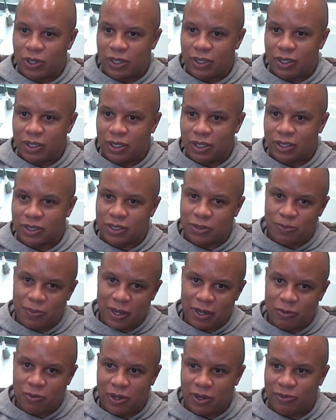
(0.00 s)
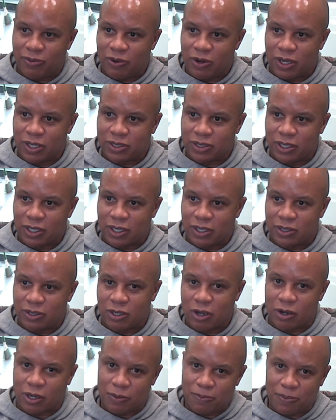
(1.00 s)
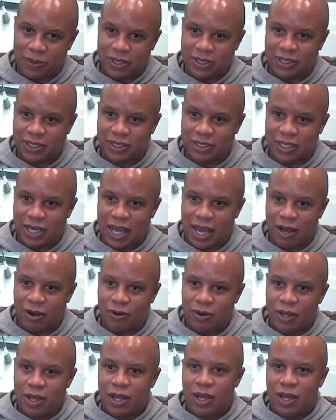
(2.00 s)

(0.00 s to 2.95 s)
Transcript: And it's a big week for us, talking Pistons now.